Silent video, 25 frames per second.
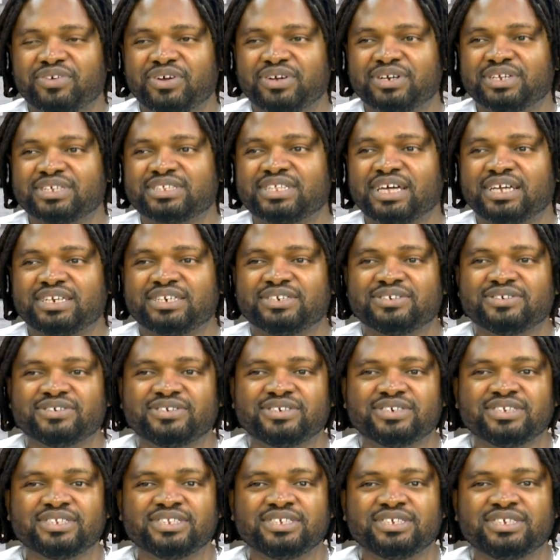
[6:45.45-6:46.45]
You understand? You know
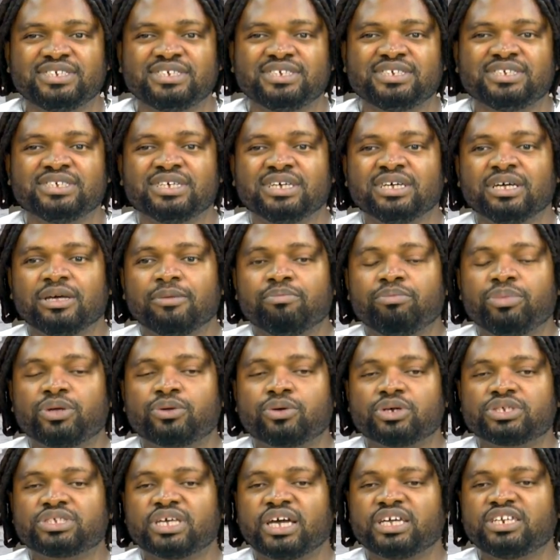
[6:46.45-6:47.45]
really
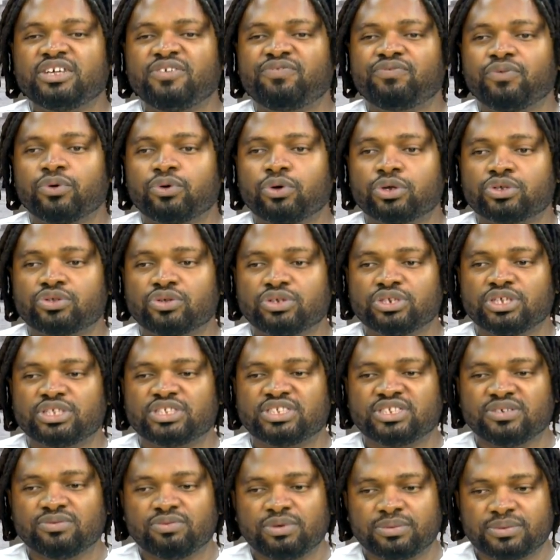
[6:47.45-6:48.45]
because I did focus on the
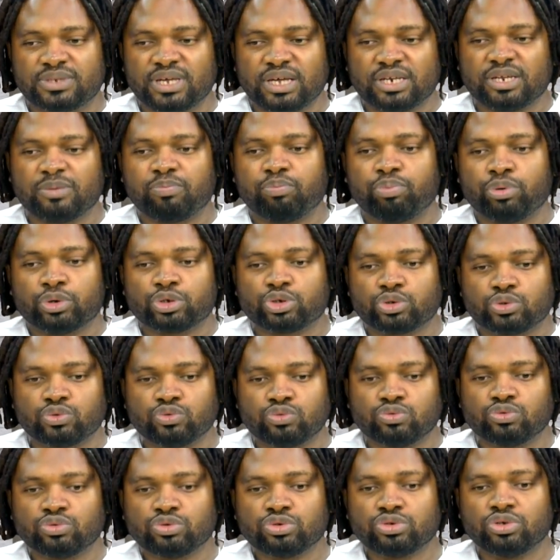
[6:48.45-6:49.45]
thing where I did
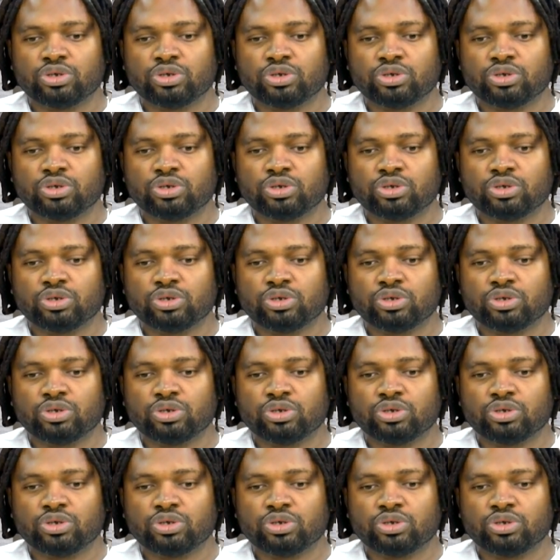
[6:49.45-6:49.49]
pursue.